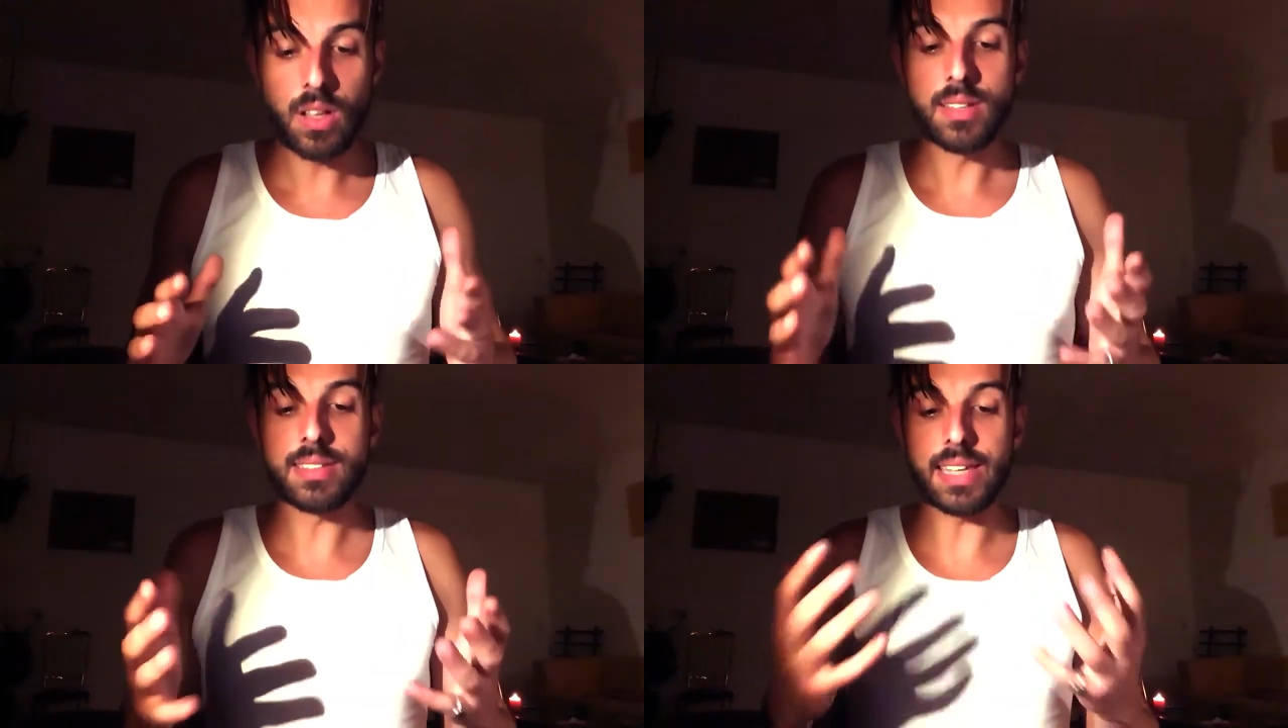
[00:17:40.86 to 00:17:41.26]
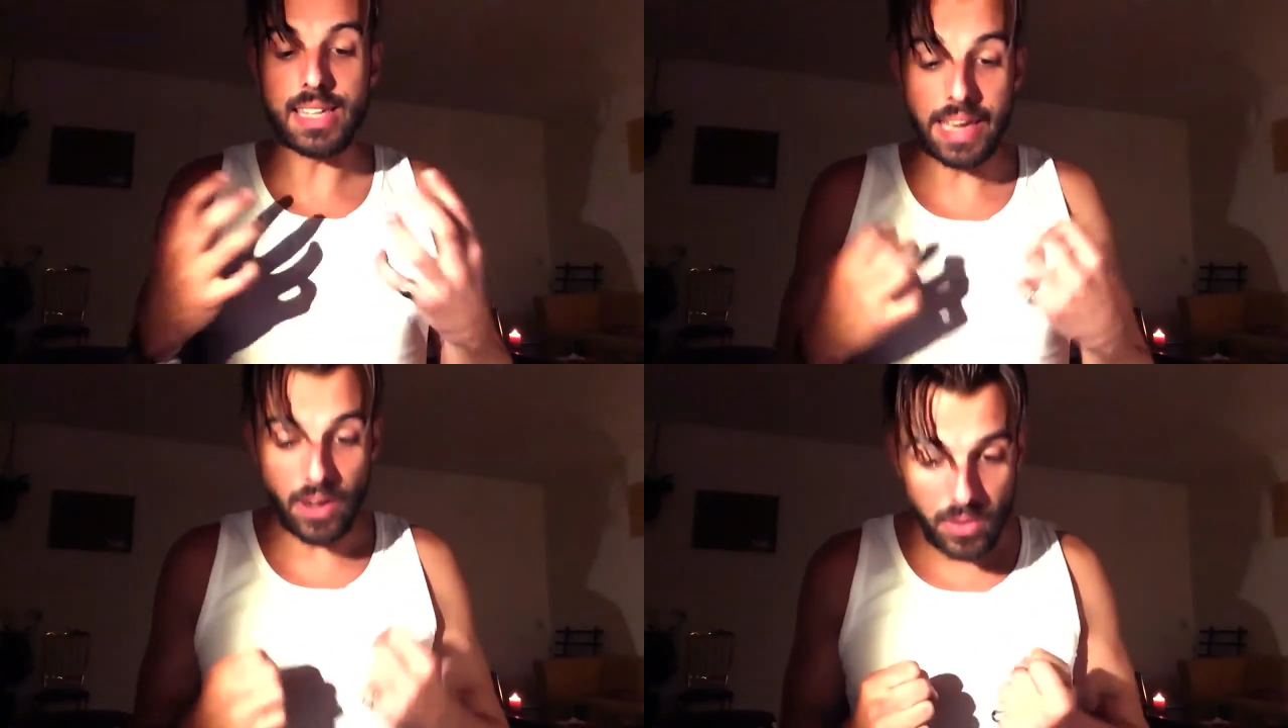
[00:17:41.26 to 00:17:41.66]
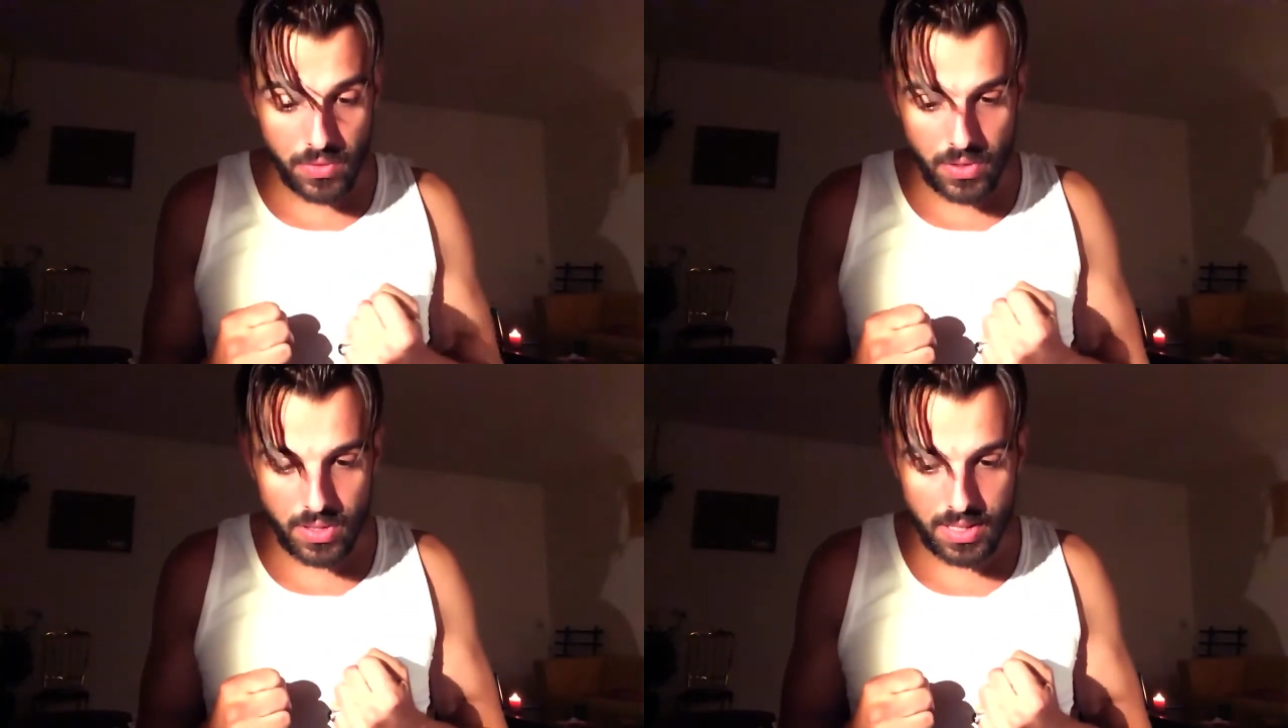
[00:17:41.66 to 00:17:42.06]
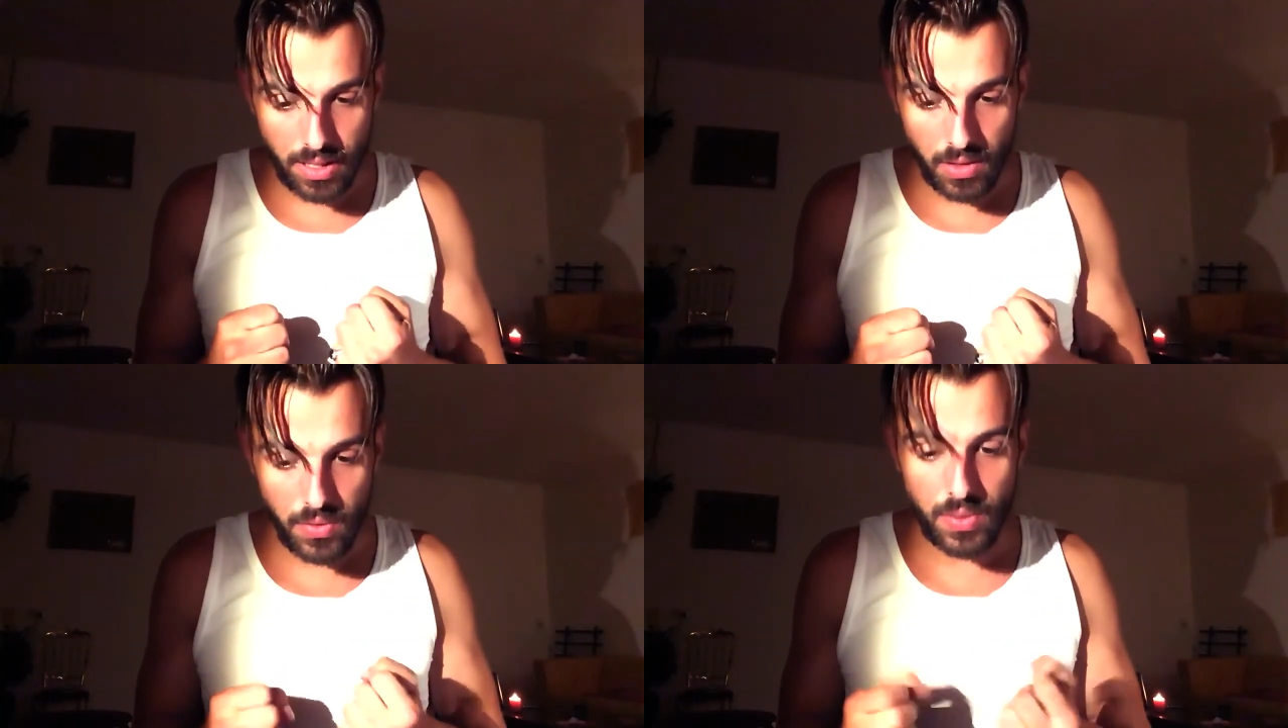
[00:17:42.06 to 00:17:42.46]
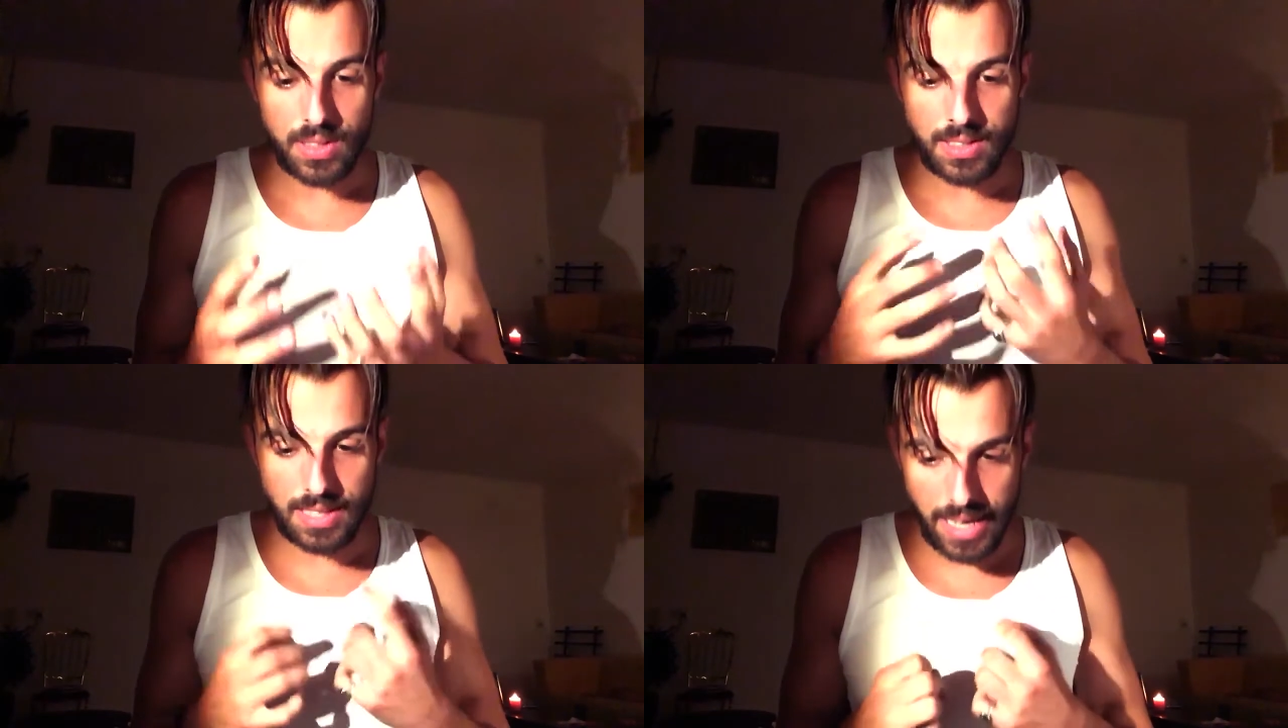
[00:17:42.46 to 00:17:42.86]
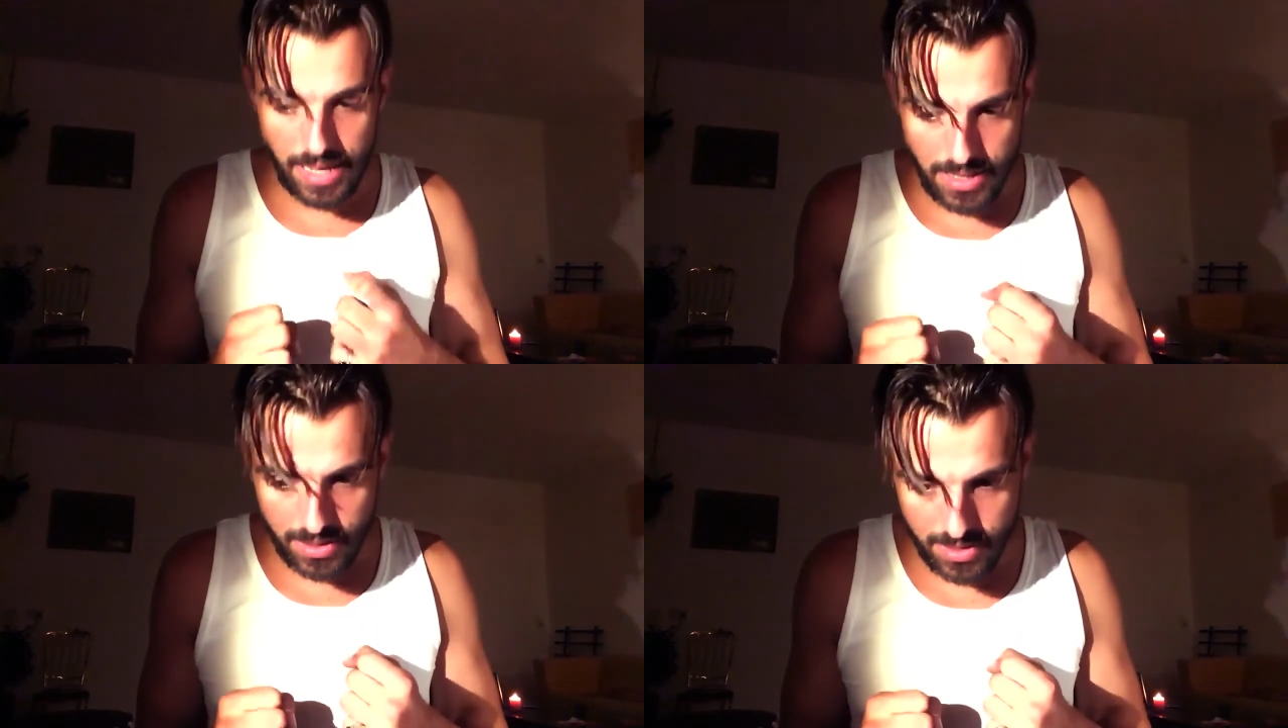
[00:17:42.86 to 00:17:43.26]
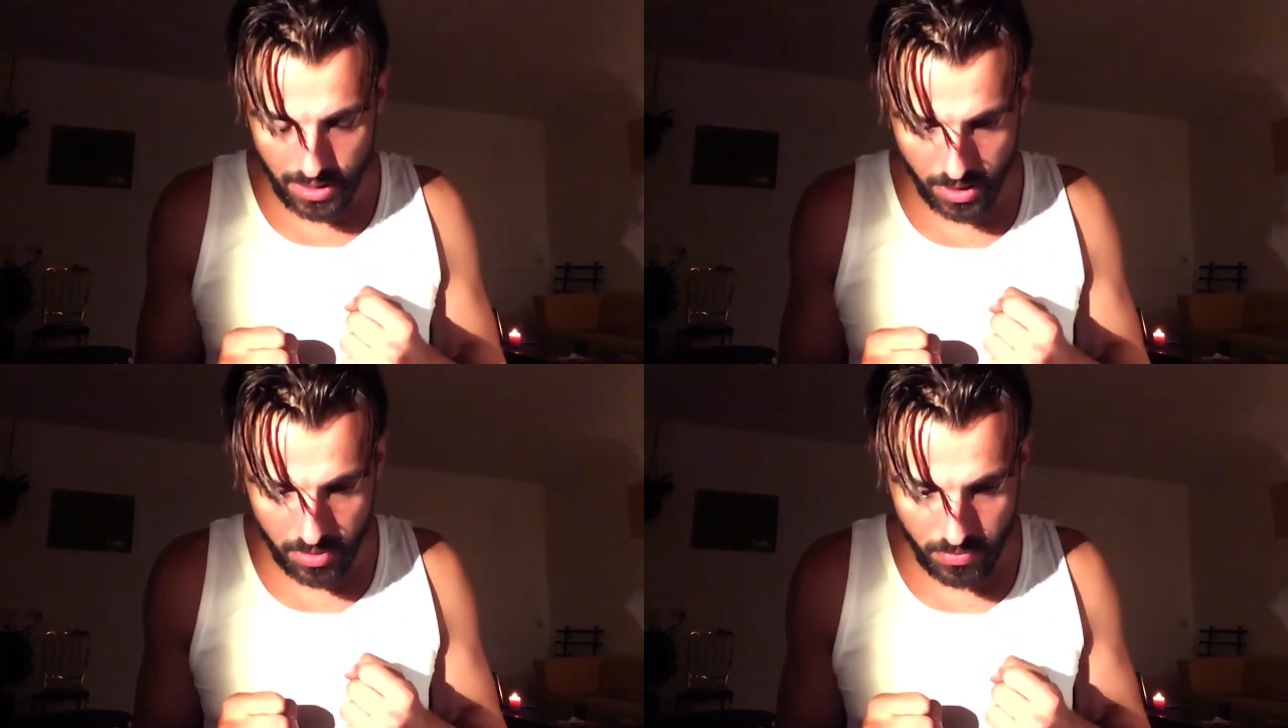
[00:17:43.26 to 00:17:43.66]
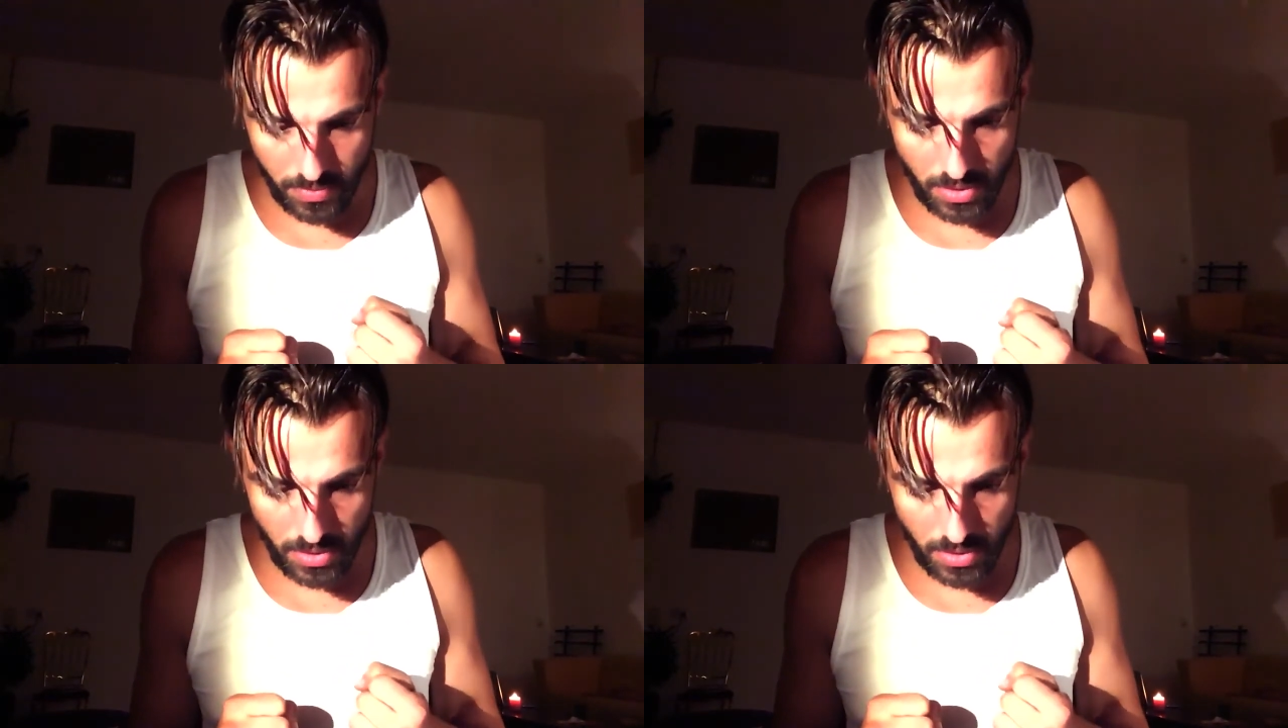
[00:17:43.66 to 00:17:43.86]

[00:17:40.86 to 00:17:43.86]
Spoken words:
Take care of yourself. Take the time.